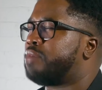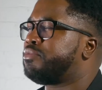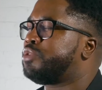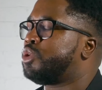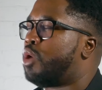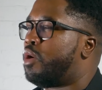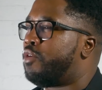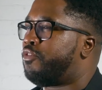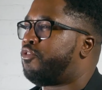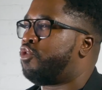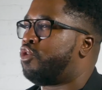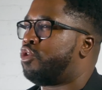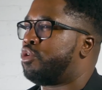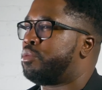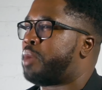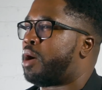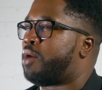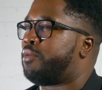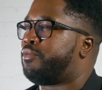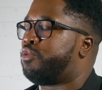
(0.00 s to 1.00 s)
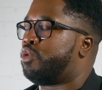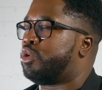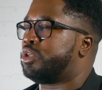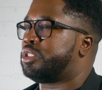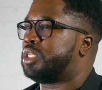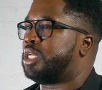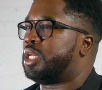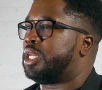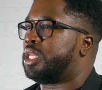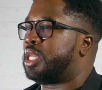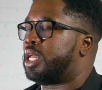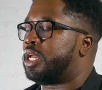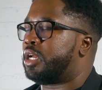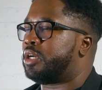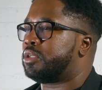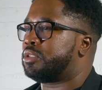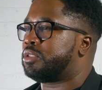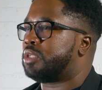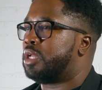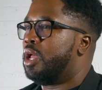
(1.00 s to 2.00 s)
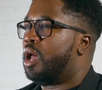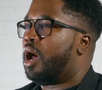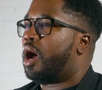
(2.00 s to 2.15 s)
I've taught for about 14 years.